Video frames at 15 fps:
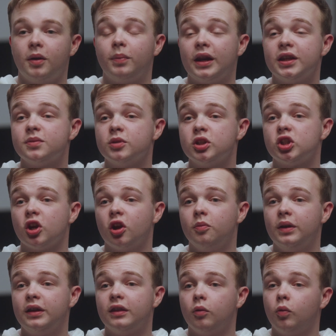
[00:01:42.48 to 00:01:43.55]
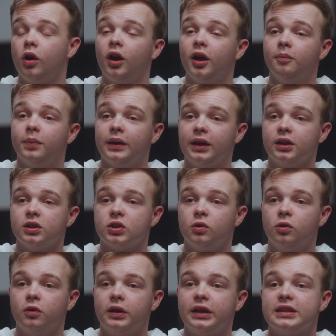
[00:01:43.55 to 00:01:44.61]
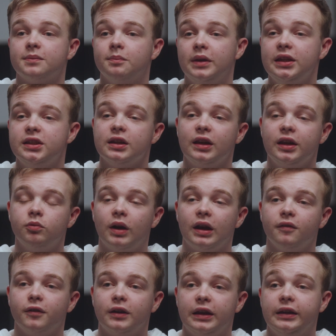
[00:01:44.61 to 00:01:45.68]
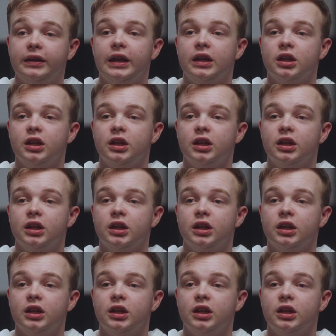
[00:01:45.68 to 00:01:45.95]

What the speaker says: My placement showed me that what I'm being taught is immediately relevant in